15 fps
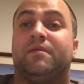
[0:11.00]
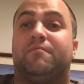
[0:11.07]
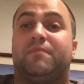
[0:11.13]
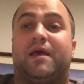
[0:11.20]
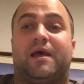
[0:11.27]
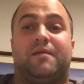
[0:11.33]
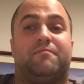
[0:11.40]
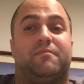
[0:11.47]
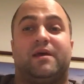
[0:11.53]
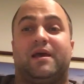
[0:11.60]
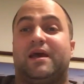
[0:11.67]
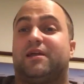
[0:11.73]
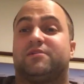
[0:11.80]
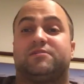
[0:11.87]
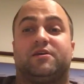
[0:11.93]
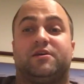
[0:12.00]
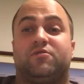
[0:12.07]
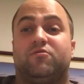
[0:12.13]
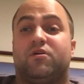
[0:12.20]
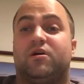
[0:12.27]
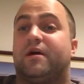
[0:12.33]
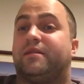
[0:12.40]
And man, I'll tell
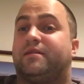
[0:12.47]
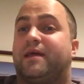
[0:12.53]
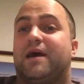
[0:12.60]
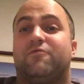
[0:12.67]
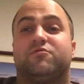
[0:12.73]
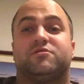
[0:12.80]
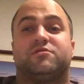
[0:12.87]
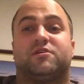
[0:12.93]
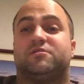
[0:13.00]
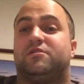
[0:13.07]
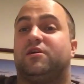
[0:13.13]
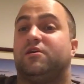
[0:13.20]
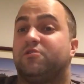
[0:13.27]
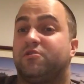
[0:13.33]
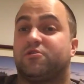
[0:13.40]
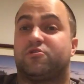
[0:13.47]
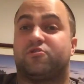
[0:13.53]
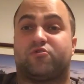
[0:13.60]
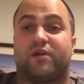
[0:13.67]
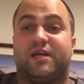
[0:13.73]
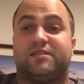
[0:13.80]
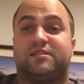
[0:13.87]
you what, that was another
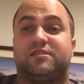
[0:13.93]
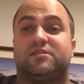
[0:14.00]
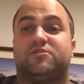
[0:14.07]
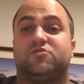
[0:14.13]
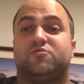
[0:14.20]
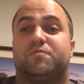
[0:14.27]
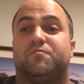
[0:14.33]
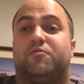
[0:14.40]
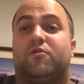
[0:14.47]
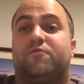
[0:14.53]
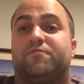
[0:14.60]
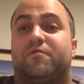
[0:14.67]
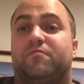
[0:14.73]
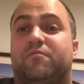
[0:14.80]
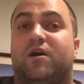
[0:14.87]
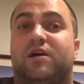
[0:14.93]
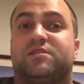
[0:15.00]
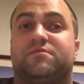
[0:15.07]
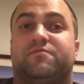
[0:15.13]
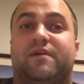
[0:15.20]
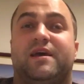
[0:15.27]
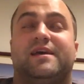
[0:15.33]
crazy Super Bowl from
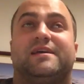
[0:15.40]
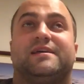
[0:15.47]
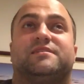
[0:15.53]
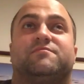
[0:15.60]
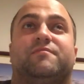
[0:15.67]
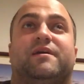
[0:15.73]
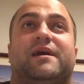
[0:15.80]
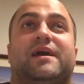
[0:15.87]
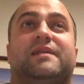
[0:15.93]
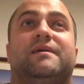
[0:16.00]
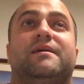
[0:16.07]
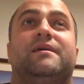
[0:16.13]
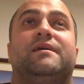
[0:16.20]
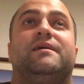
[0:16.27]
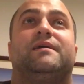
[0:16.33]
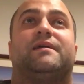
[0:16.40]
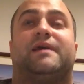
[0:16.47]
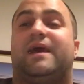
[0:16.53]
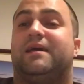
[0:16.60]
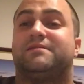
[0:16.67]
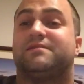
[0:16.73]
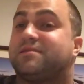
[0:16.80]
Las Vegas, man.
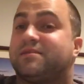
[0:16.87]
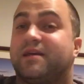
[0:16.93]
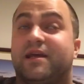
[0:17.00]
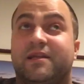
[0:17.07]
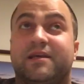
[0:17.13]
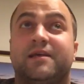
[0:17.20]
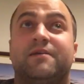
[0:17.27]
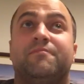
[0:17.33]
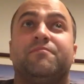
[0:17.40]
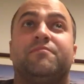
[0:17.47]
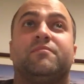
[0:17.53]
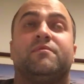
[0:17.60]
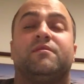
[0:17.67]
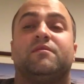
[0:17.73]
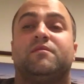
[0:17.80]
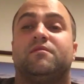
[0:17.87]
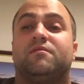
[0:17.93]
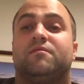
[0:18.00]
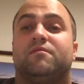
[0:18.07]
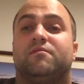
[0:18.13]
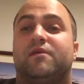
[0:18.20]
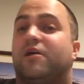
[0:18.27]
Kansas City,
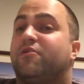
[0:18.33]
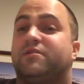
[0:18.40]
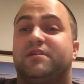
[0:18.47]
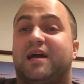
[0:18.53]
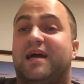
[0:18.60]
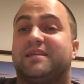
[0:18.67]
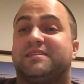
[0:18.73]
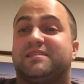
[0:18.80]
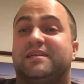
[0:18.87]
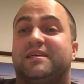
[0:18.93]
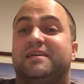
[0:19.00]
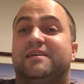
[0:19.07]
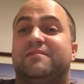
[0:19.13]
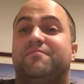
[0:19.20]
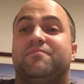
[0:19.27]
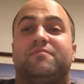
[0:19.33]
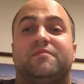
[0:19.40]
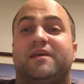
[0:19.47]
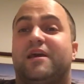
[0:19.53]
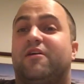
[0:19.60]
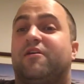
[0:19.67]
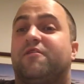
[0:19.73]
they're a dynasty.
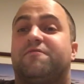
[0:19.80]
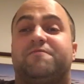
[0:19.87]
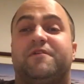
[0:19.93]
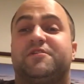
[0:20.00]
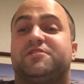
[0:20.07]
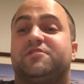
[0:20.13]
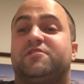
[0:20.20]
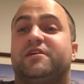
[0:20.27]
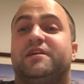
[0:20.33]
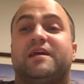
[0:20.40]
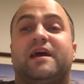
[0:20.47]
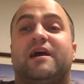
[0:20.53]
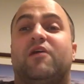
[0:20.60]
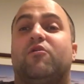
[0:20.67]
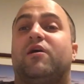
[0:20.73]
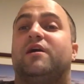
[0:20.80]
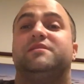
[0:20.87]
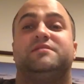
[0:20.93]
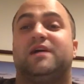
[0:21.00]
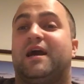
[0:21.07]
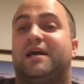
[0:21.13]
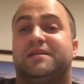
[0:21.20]
They are officially now a
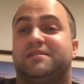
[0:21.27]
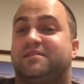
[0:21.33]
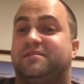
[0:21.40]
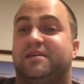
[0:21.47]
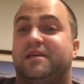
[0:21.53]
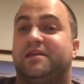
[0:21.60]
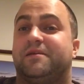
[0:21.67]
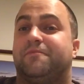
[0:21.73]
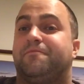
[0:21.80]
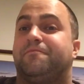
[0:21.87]
dynasty.